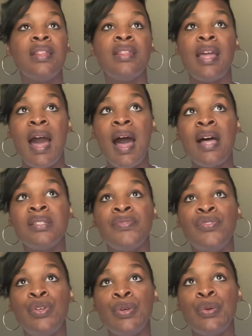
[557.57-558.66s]
the odds of
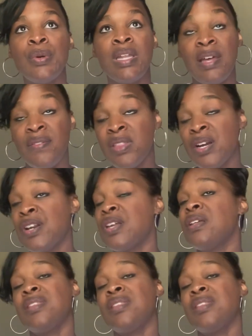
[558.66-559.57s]
you, 11:30,